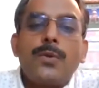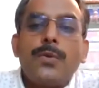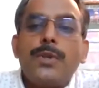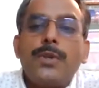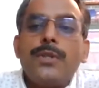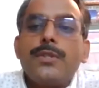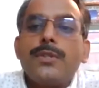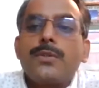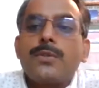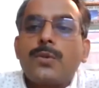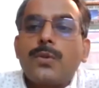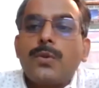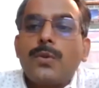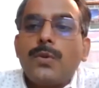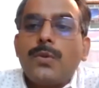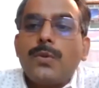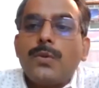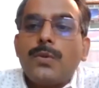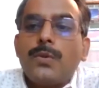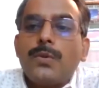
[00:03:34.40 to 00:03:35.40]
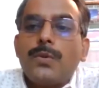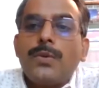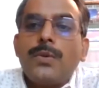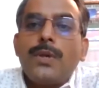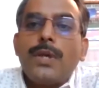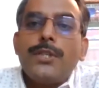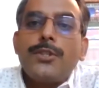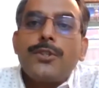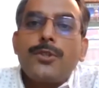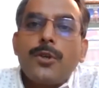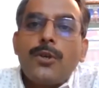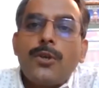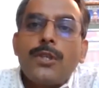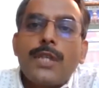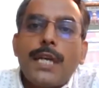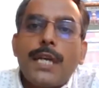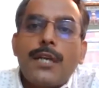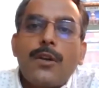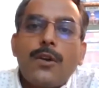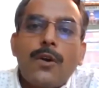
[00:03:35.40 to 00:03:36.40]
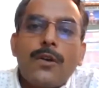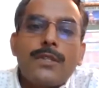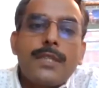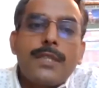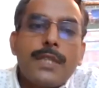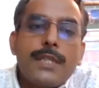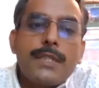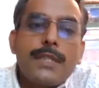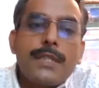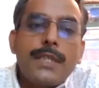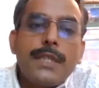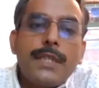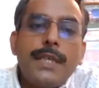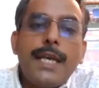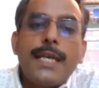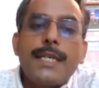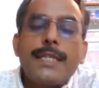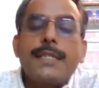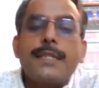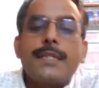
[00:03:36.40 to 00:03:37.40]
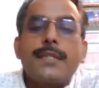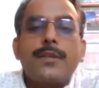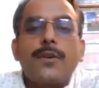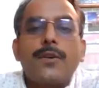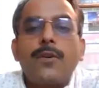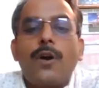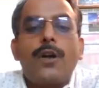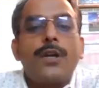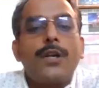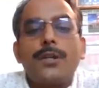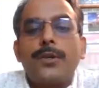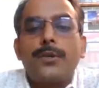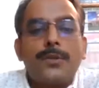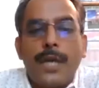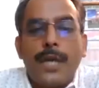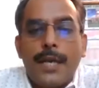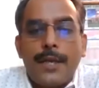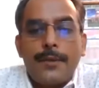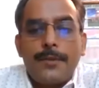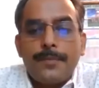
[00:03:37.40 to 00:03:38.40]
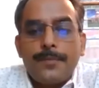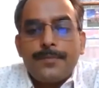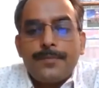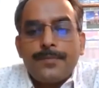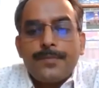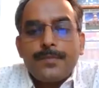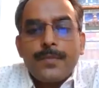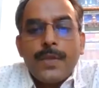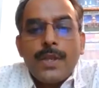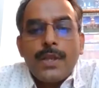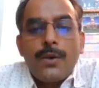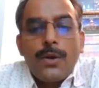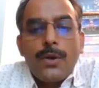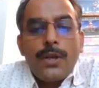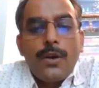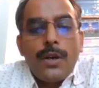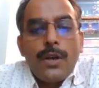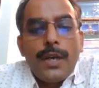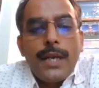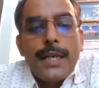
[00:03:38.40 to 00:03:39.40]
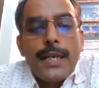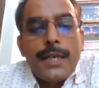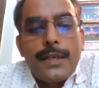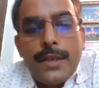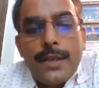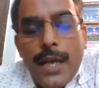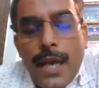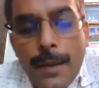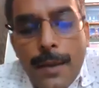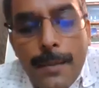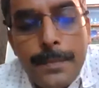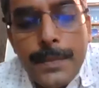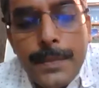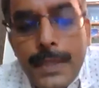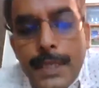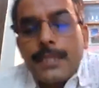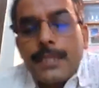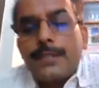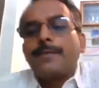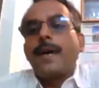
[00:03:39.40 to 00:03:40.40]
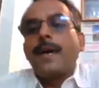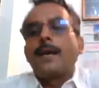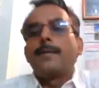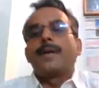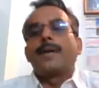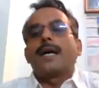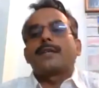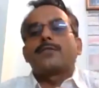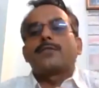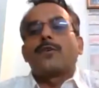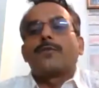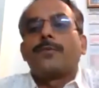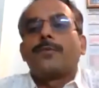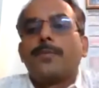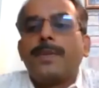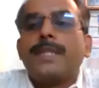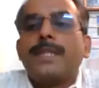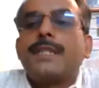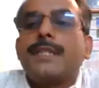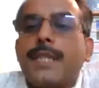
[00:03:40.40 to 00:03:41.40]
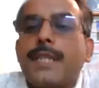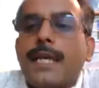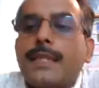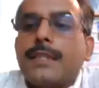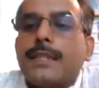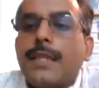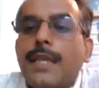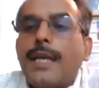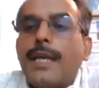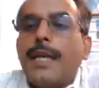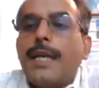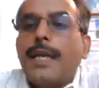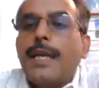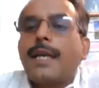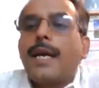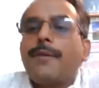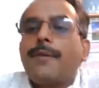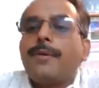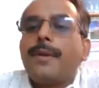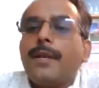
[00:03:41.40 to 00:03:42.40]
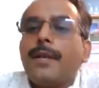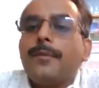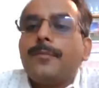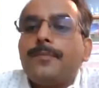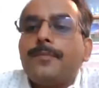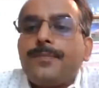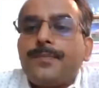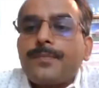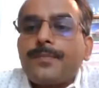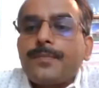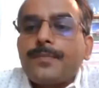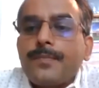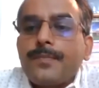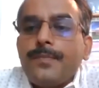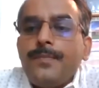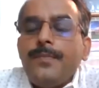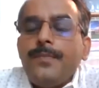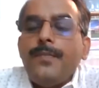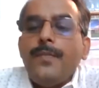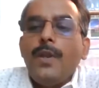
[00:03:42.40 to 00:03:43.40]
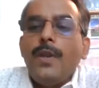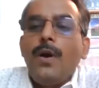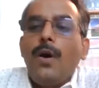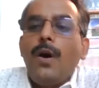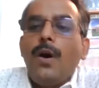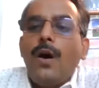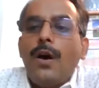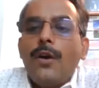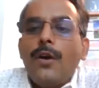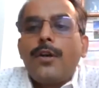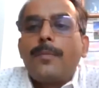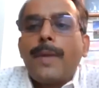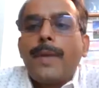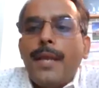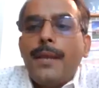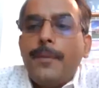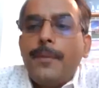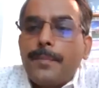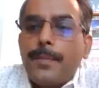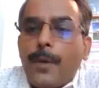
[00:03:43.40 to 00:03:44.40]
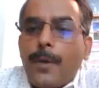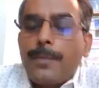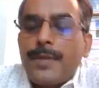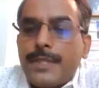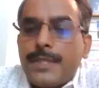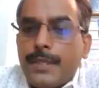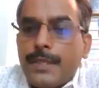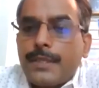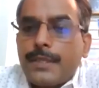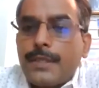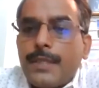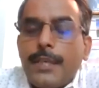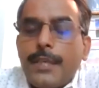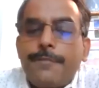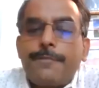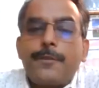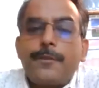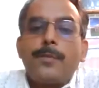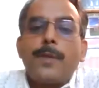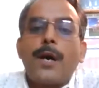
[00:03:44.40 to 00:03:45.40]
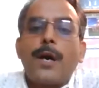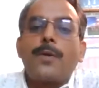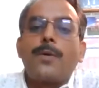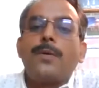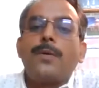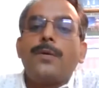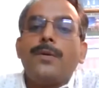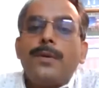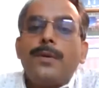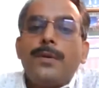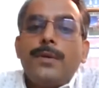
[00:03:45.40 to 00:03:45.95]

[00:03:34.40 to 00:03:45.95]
is to ensure that losses, he has gone into that. Okay, all right, I have these 5 lakhs of rupees checks and I will honor my promises. If tomorrow,